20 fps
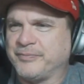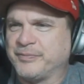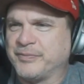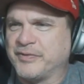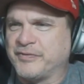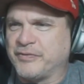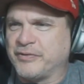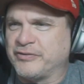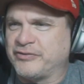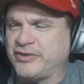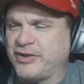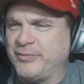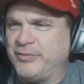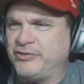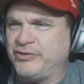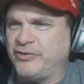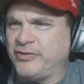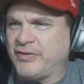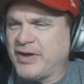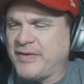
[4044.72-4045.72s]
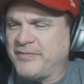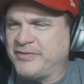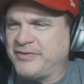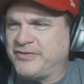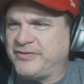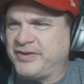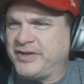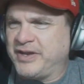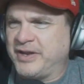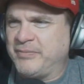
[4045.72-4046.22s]
first image you haven't
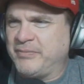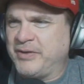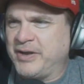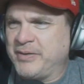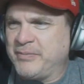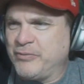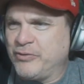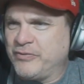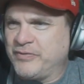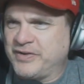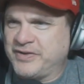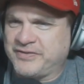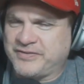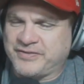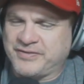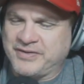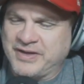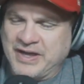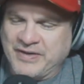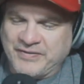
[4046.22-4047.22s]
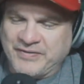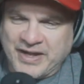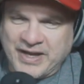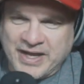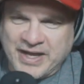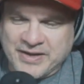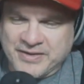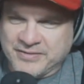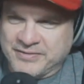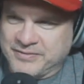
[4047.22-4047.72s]
seen in many movies, if
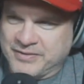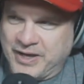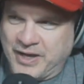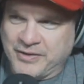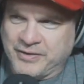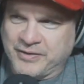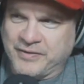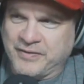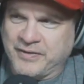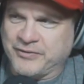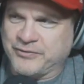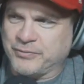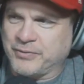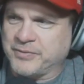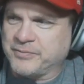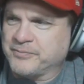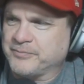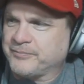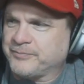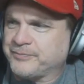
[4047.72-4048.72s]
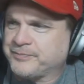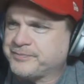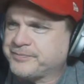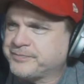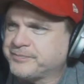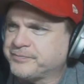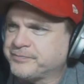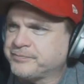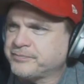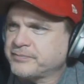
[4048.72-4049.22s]
any, other than this one.
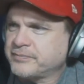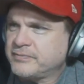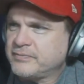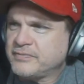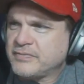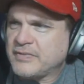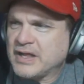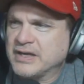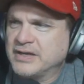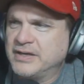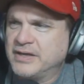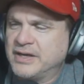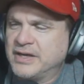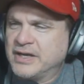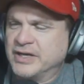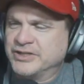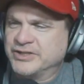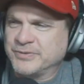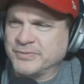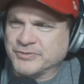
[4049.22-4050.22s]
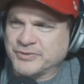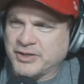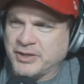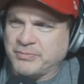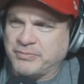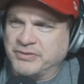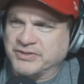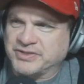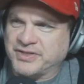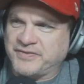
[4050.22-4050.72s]
Someone trying to
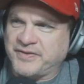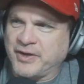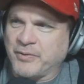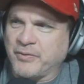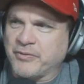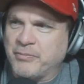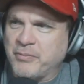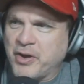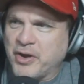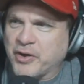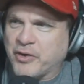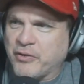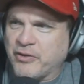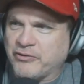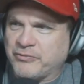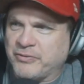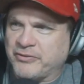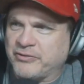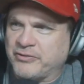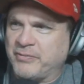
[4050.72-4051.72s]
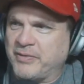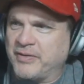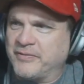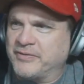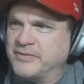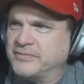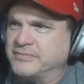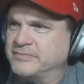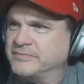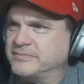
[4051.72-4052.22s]
push the thing with Merry Christmas above
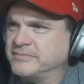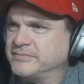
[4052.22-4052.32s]
them.